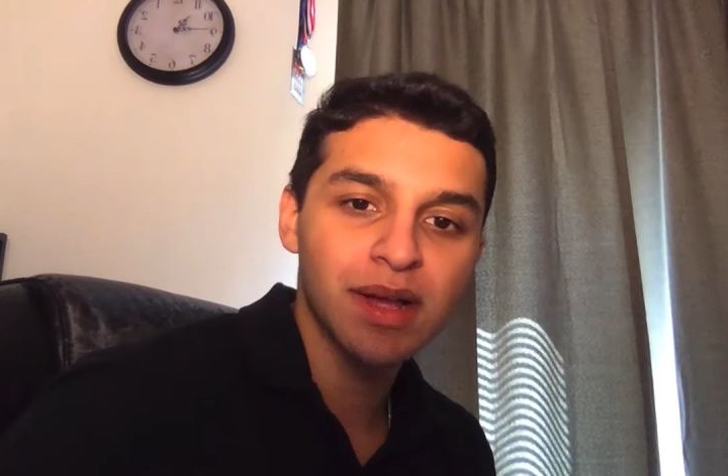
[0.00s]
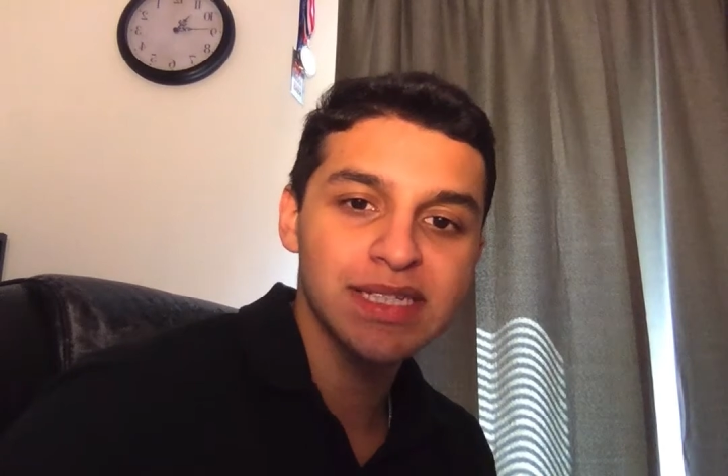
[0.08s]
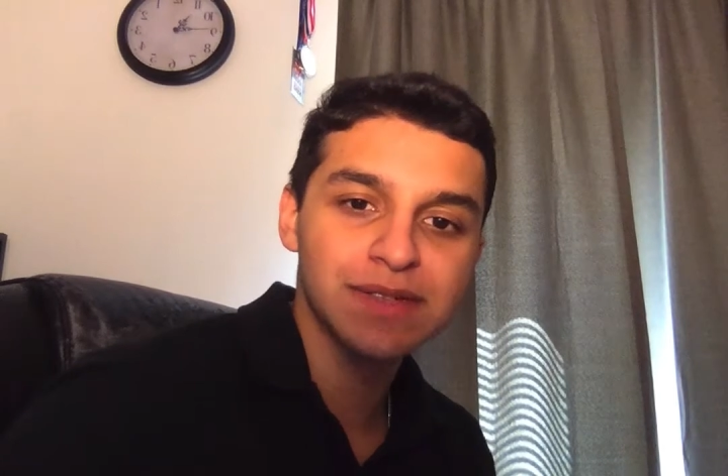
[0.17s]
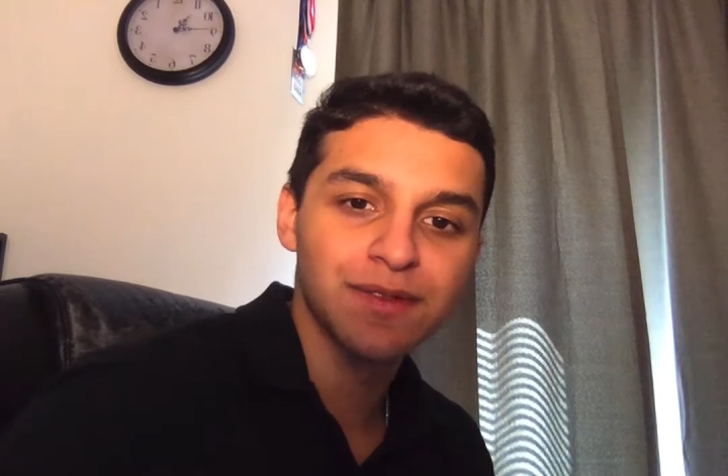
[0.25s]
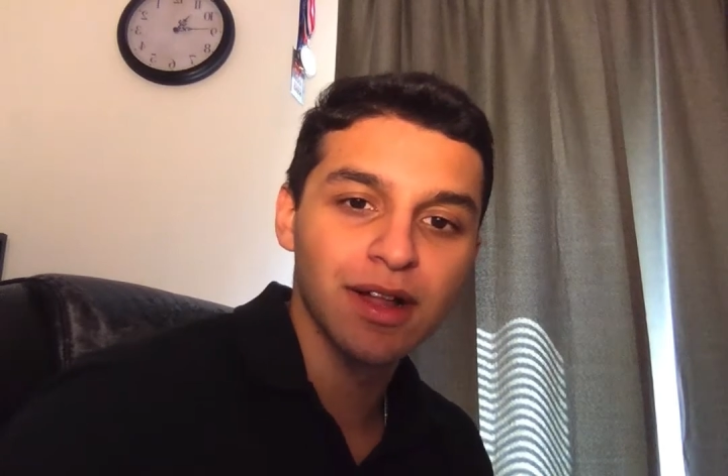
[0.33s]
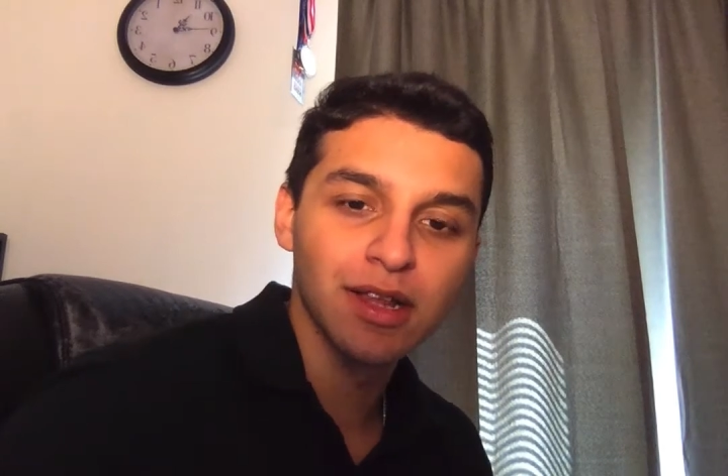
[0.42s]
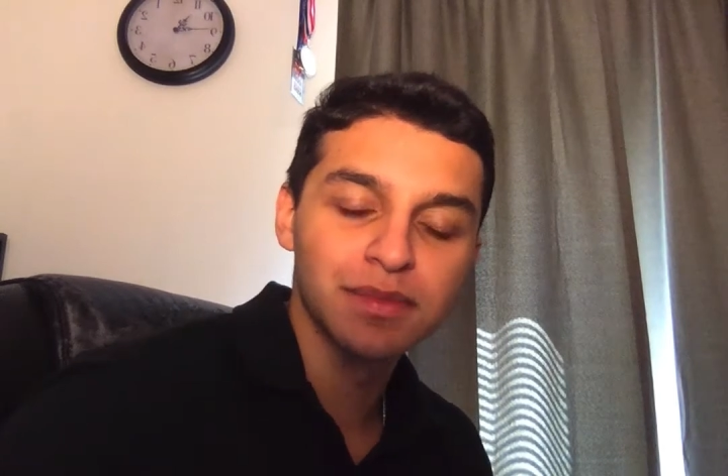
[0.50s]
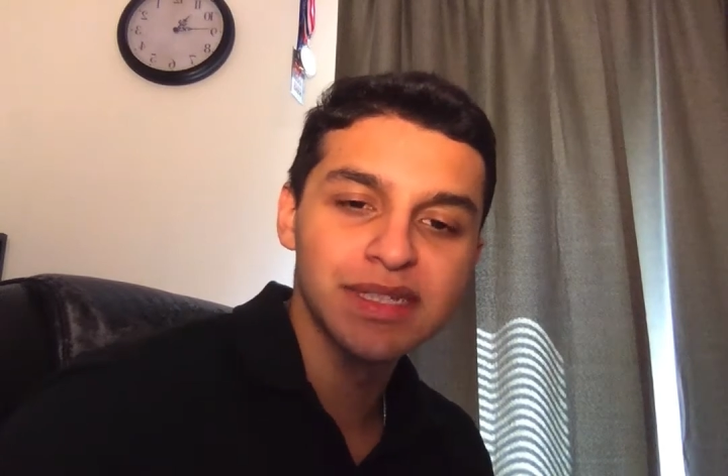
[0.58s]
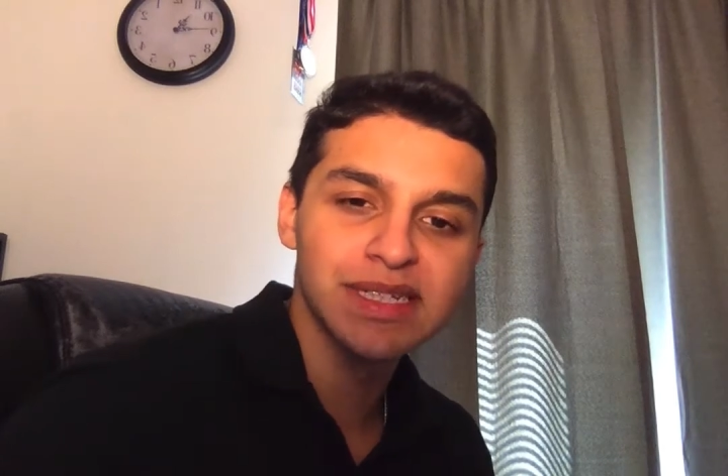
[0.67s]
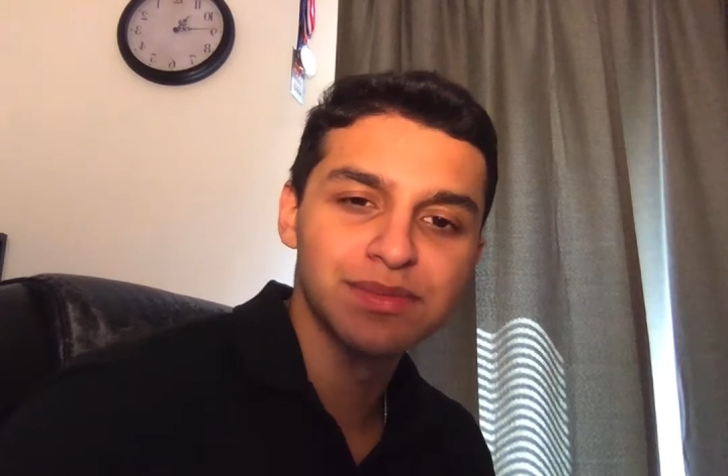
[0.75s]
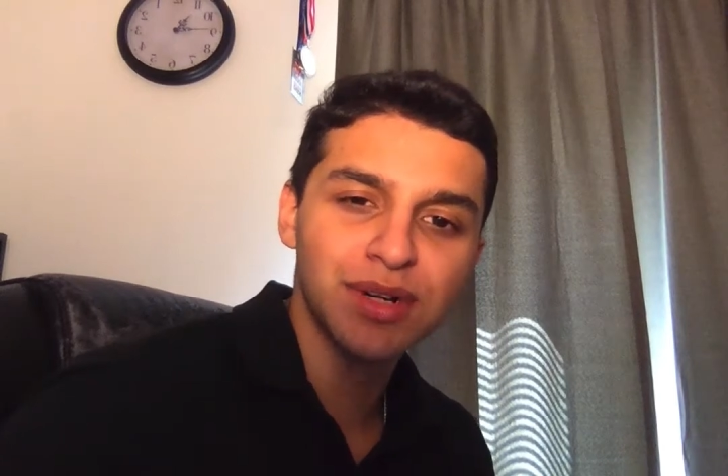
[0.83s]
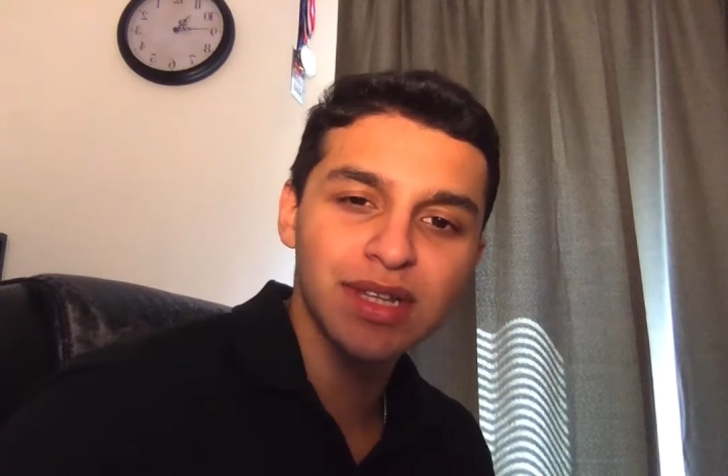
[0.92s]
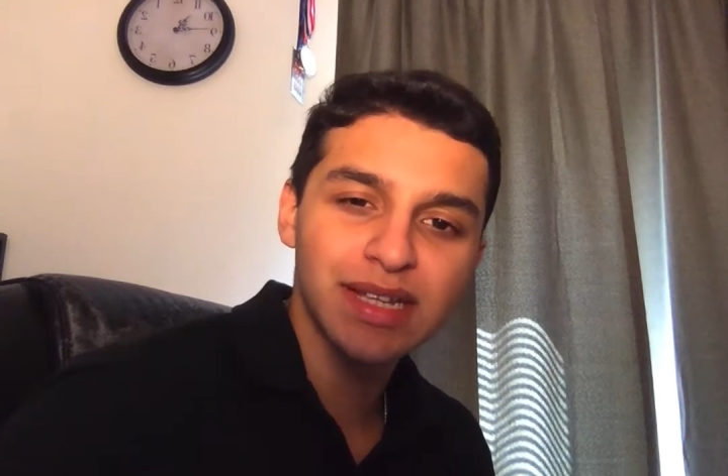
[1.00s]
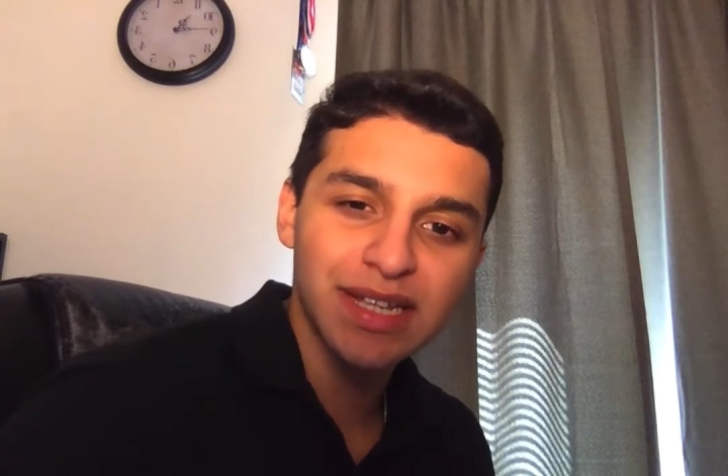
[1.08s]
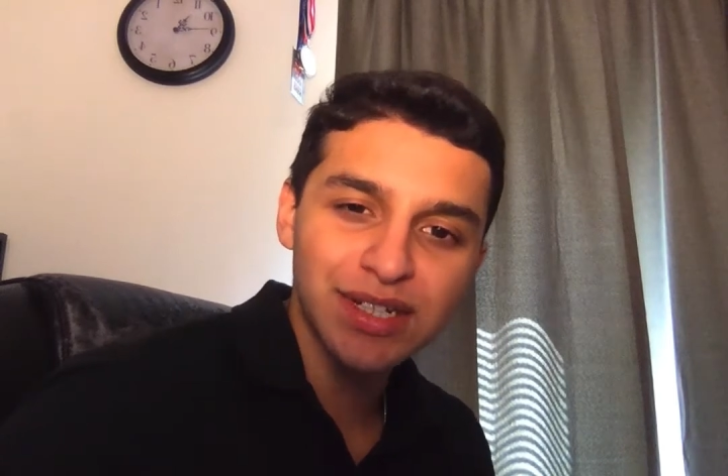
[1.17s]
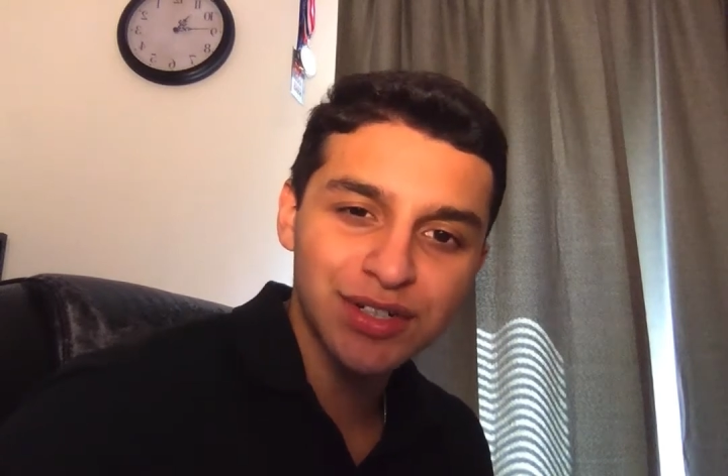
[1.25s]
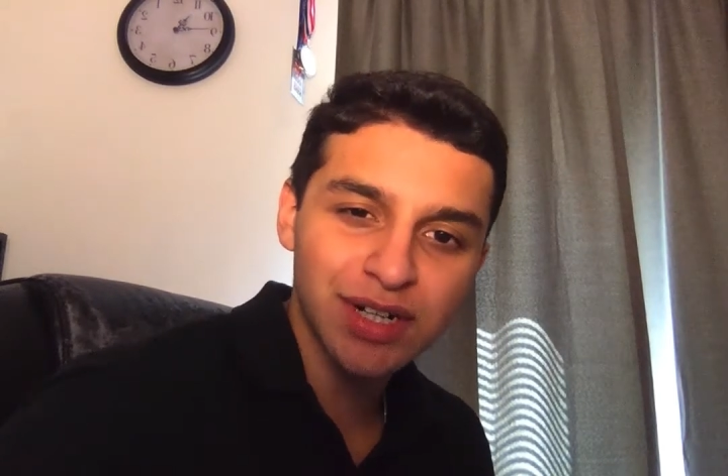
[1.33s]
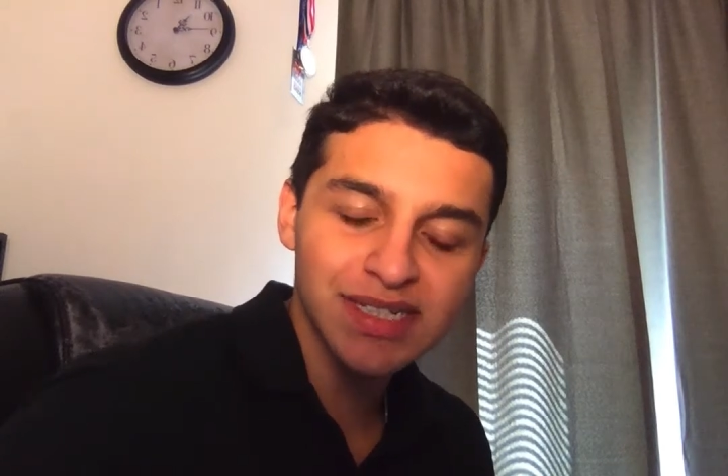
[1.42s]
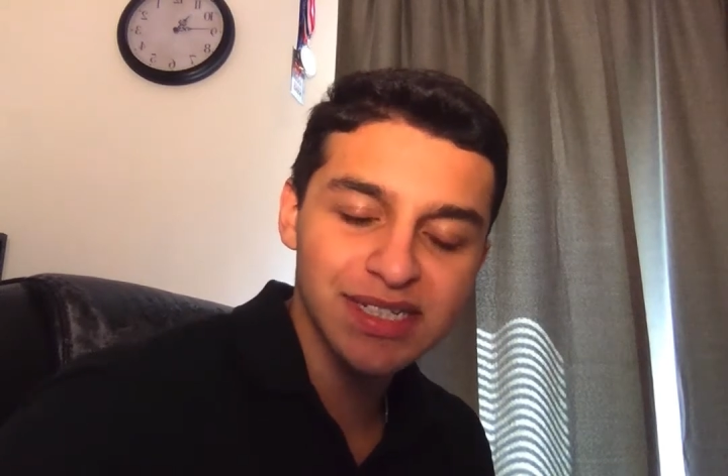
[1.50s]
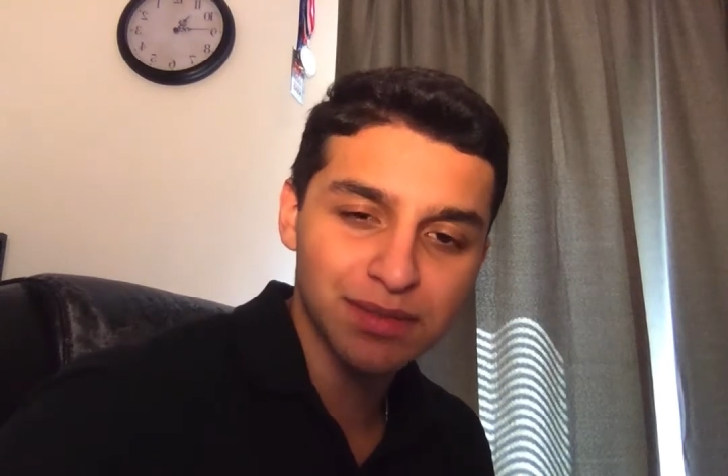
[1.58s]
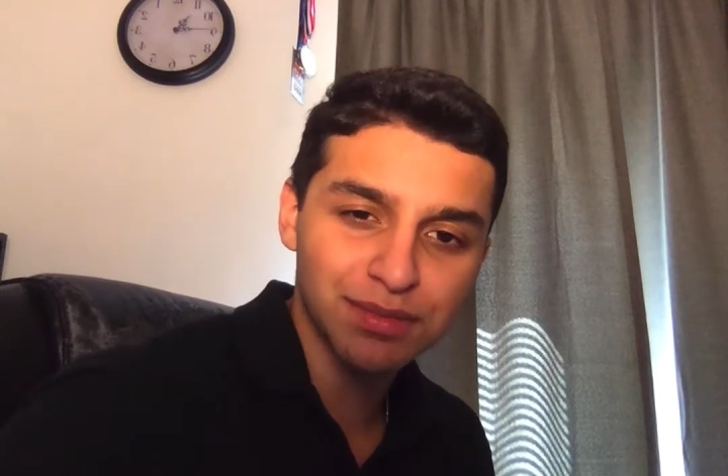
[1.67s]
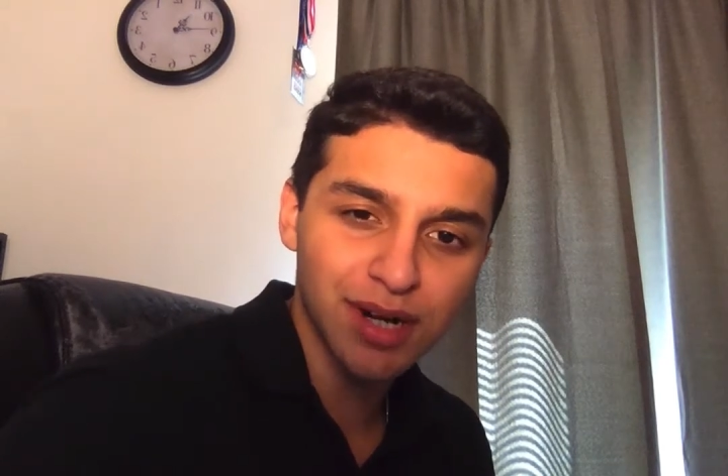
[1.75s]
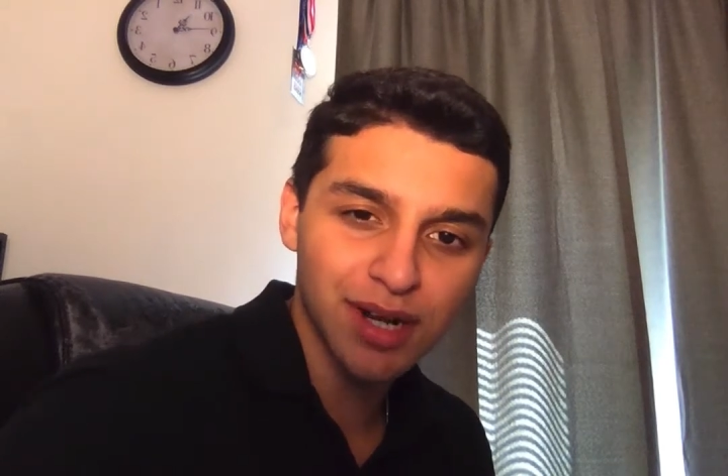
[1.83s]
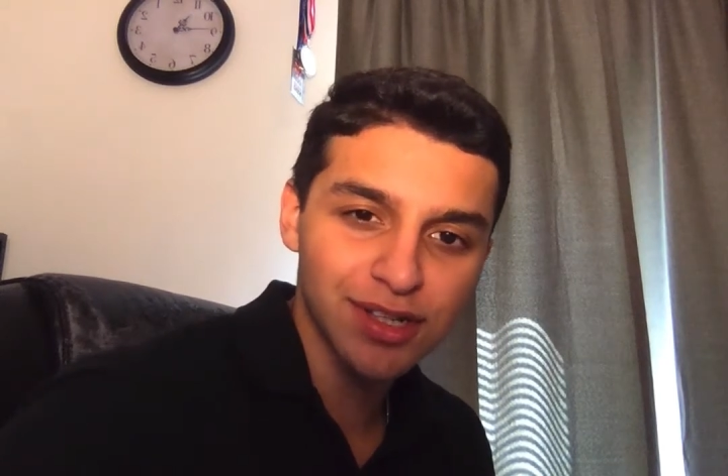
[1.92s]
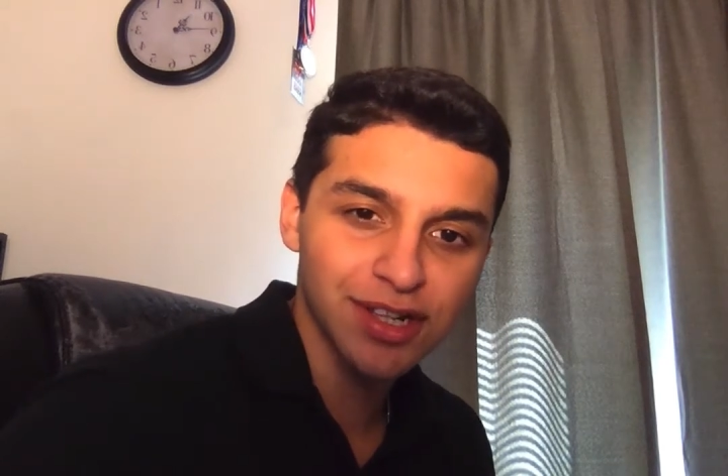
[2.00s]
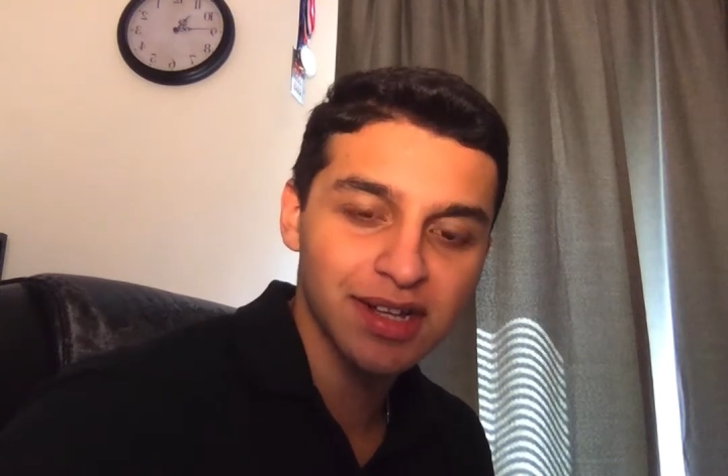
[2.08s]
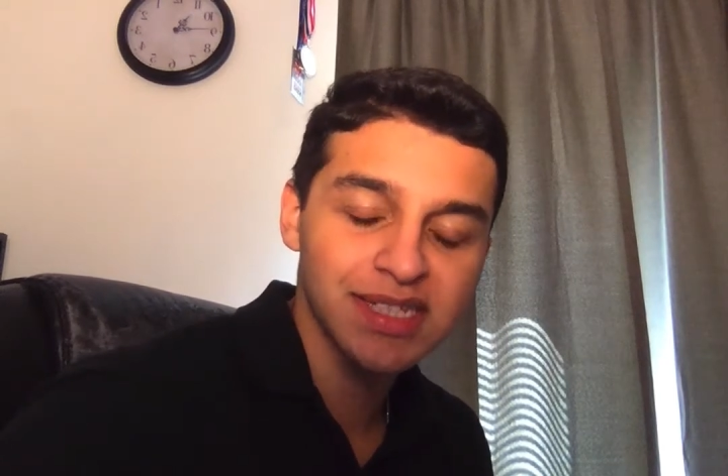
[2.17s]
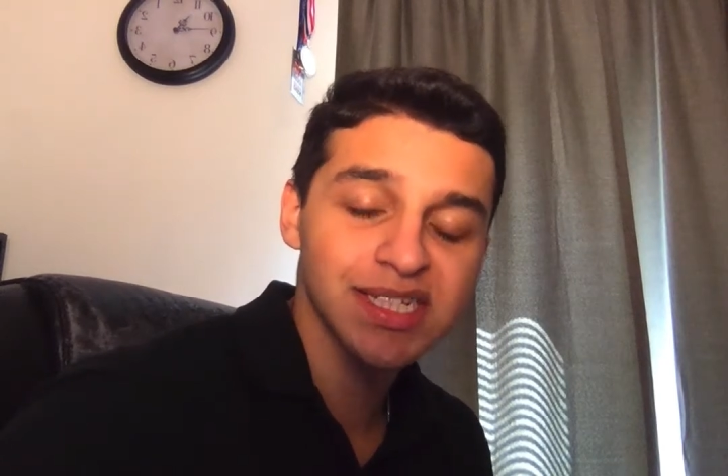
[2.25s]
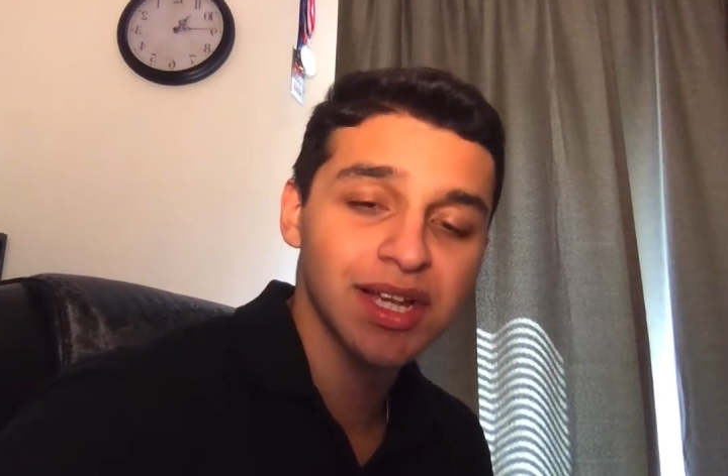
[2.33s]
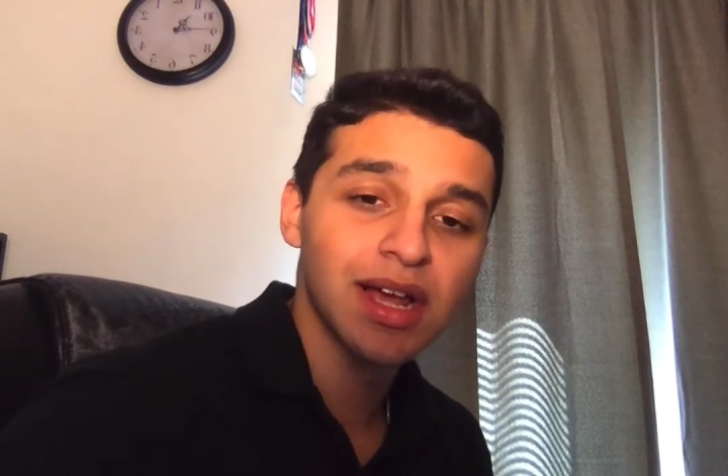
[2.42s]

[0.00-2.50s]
developed some really interesting projects,